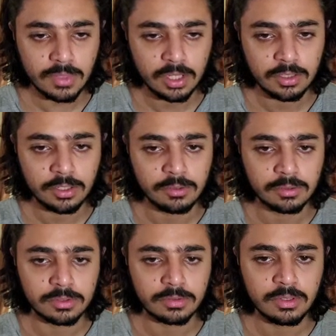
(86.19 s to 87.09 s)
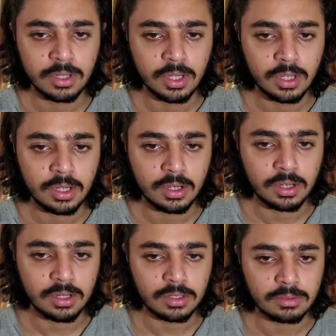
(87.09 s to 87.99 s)
The hue looks good.
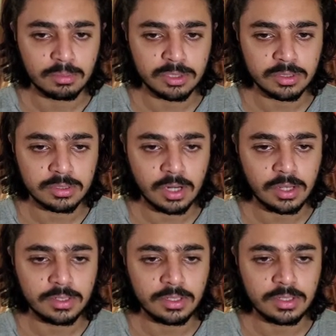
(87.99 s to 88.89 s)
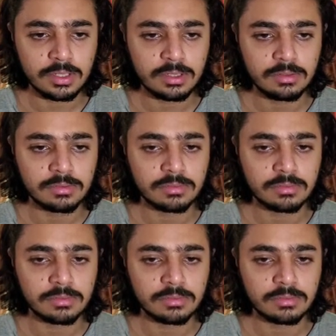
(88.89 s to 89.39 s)
I'm going to slightly